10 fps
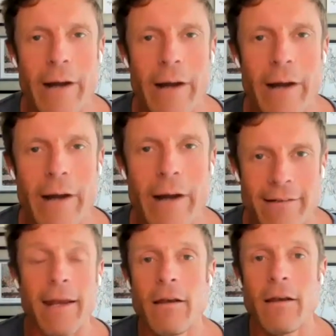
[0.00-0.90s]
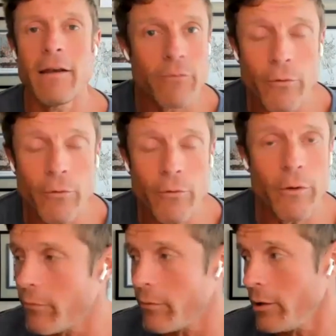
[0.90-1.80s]
Correct. And
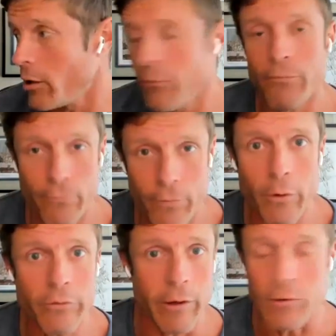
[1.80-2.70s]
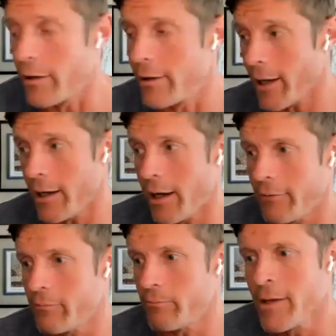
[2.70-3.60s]
full, you know, for those out there, like
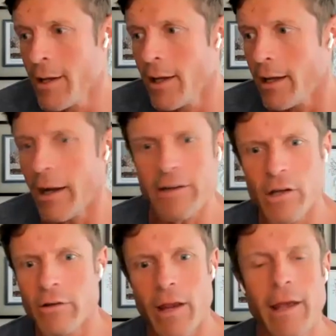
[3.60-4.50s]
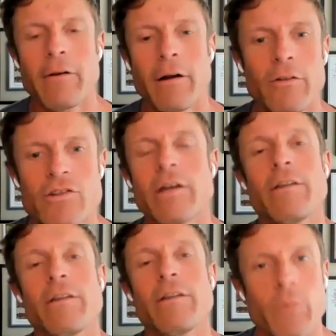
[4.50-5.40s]
and actually, Heather, I'll
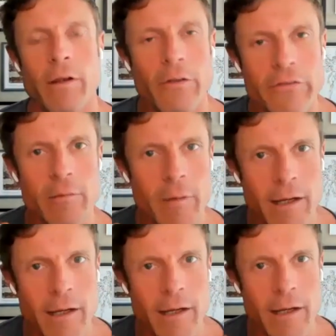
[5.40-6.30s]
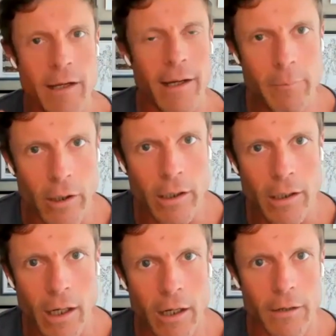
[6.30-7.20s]
share this with you. I'll send you my
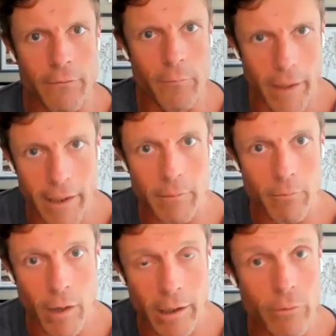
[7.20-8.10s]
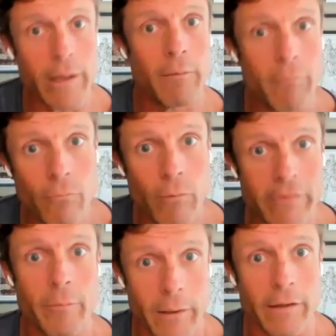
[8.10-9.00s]
ebook of my green smoothie